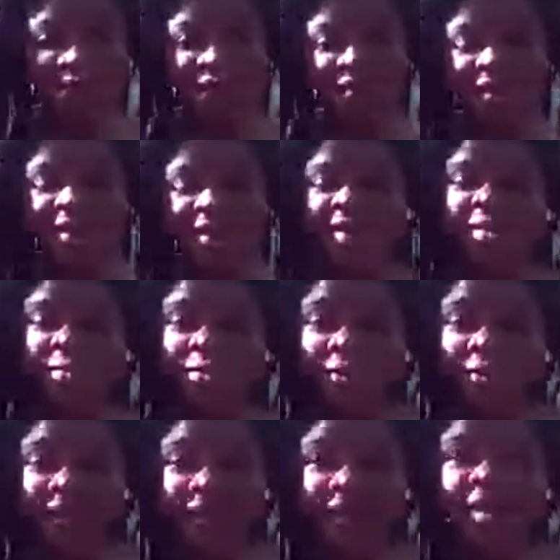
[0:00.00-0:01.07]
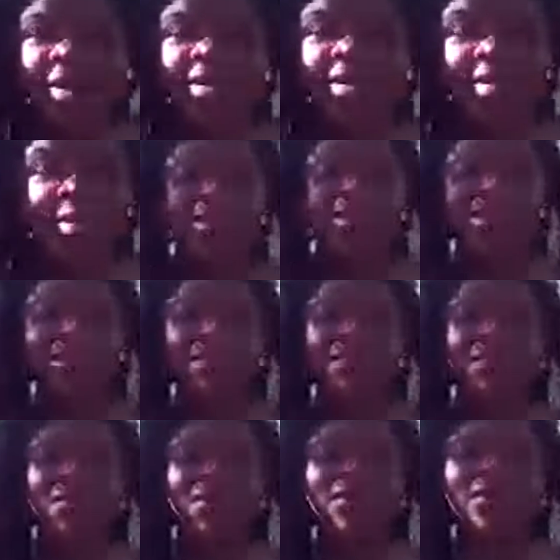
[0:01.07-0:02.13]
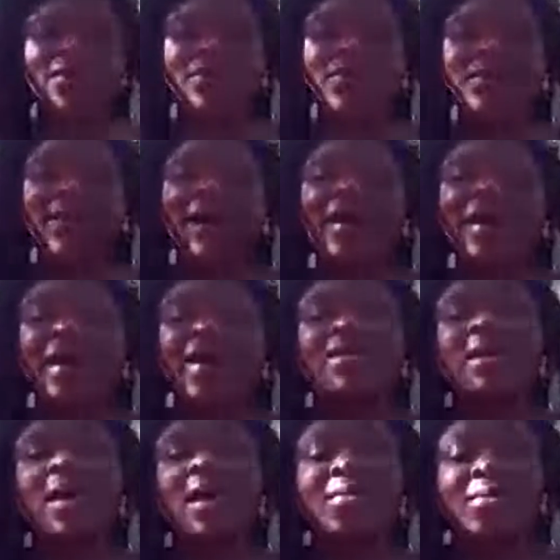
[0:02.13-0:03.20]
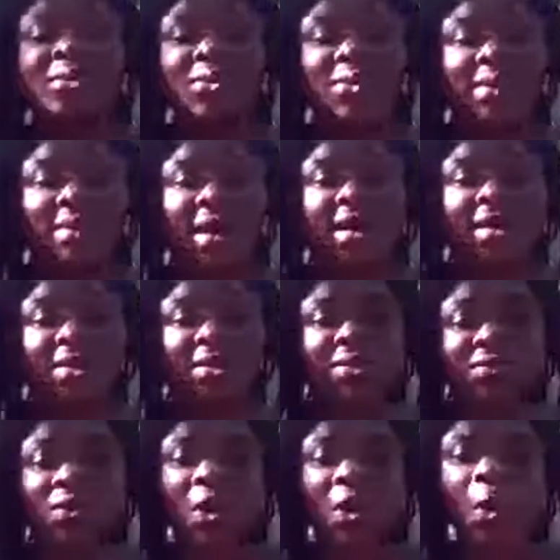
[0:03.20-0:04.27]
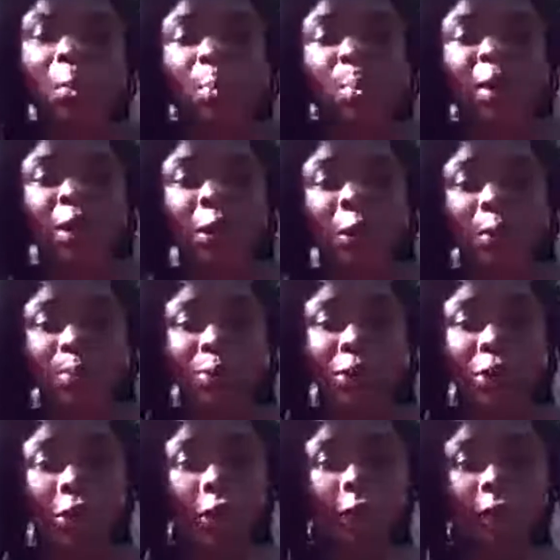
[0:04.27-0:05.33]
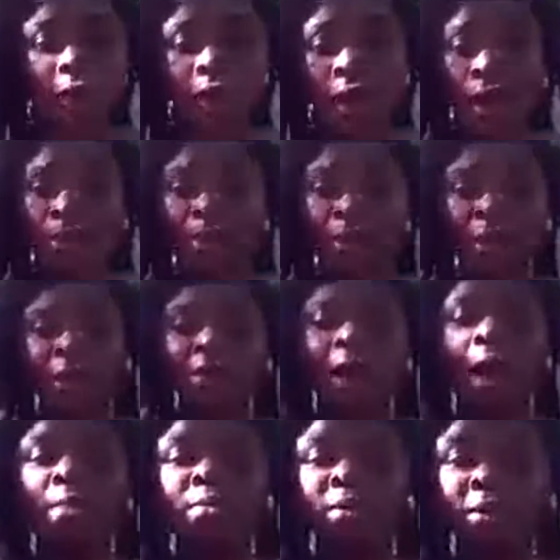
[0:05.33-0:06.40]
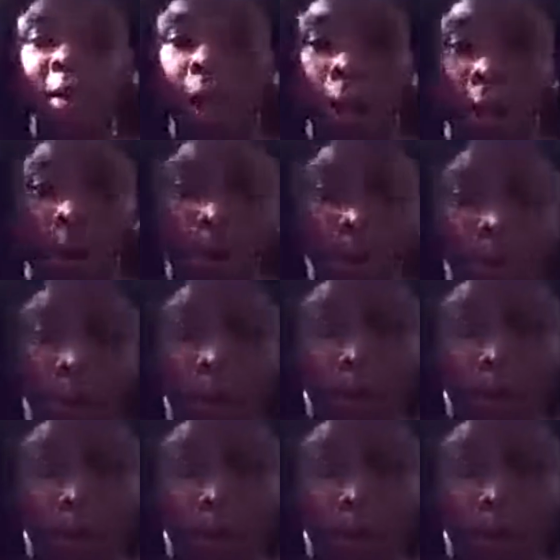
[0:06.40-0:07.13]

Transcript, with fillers: And then we're going to get into the unboxing of the herbs that I got that I am so excited to open up today because I'm tired of